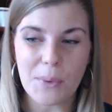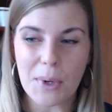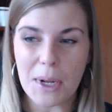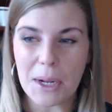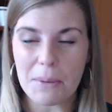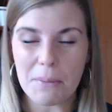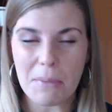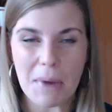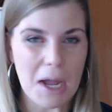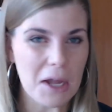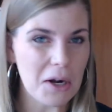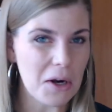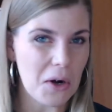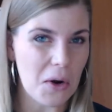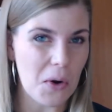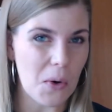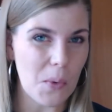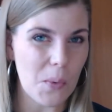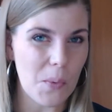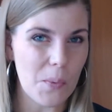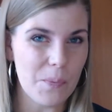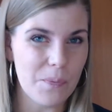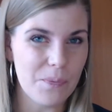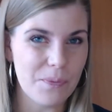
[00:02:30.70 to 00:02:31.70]
well, I don't
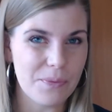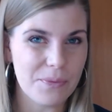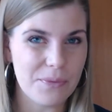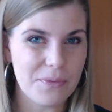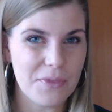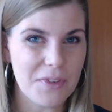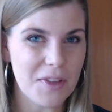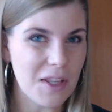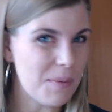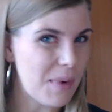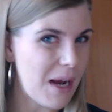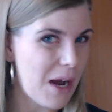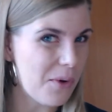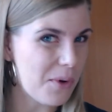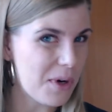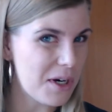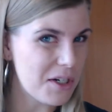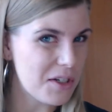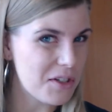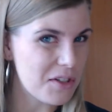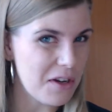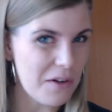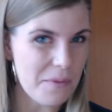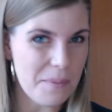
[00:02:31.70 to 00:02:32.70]
know, some
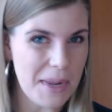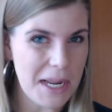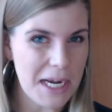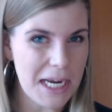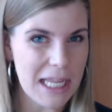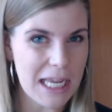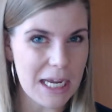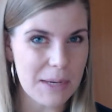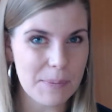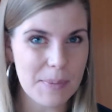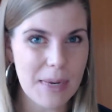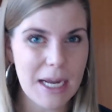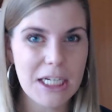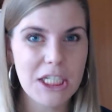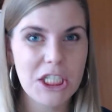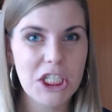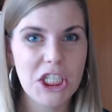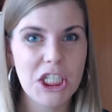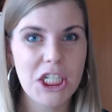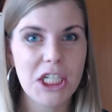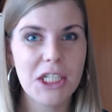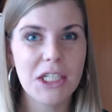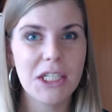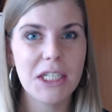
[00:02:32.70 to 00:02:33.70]
hours of Maniac
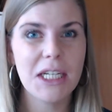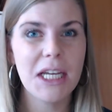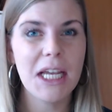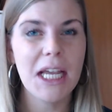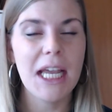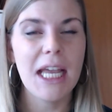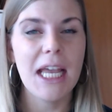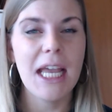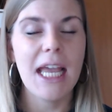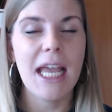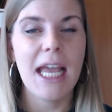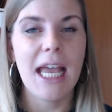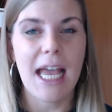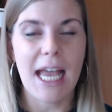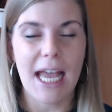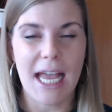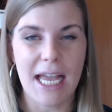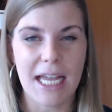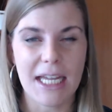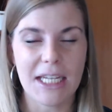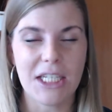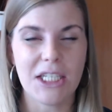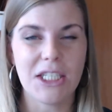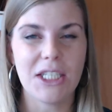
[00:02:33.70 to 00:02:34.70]
Mansion,
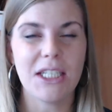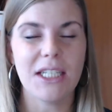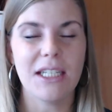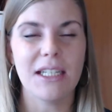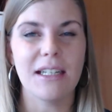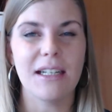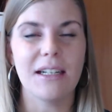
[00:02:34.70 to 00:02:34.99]
and